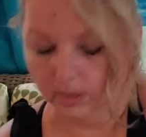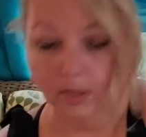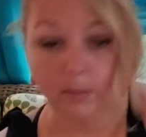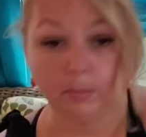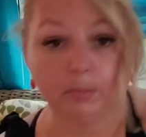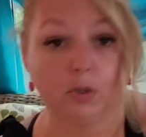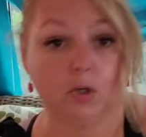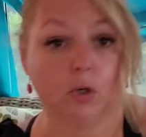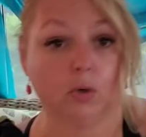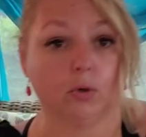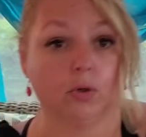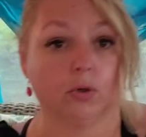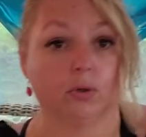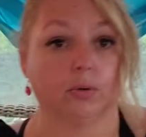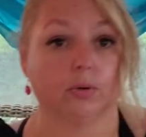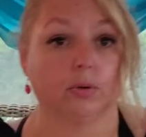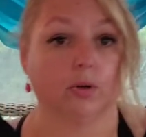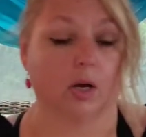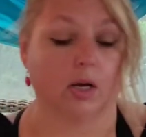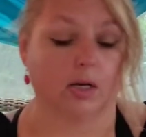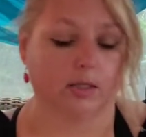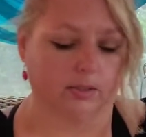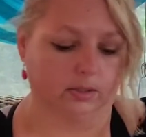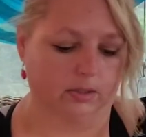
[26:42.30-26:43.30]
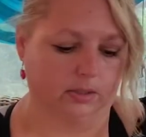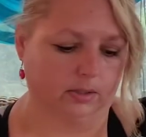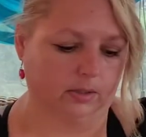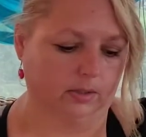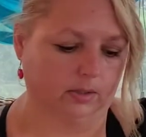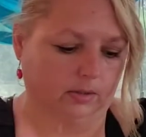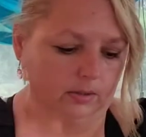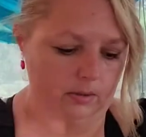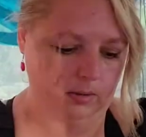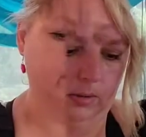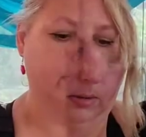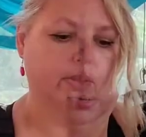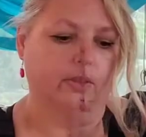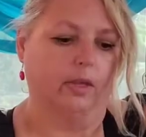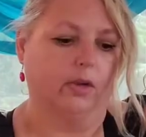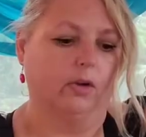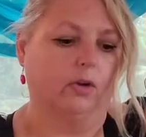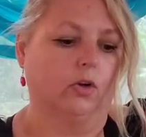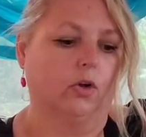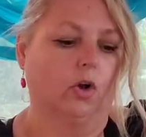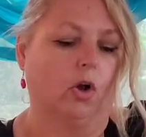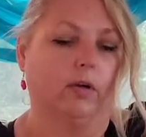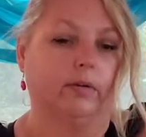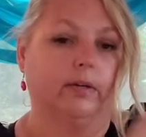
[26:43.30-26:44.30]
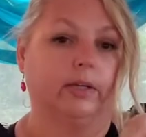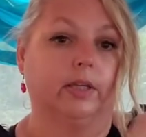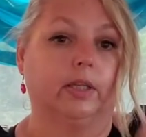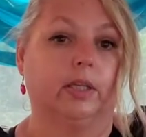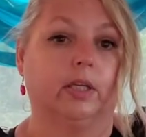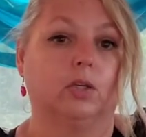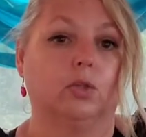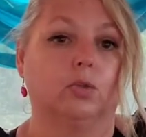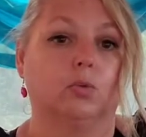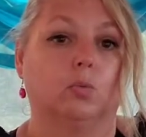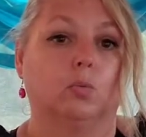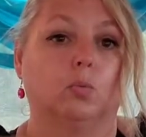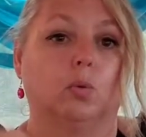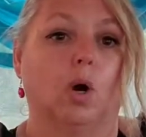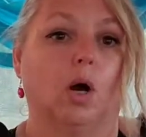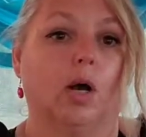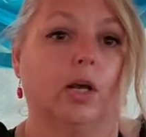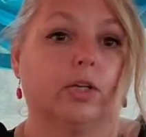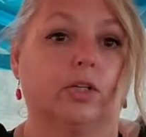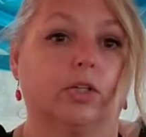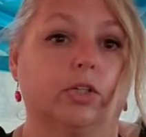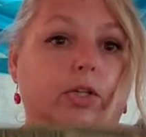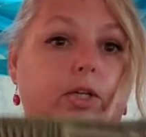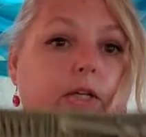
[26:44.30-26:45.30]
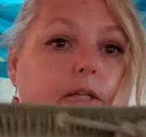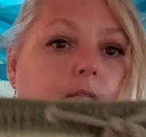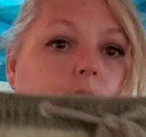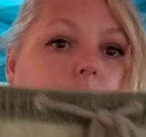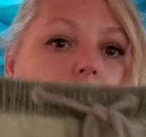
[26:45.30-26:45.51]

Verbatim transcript: Let me know your thoughts. They're calling these washed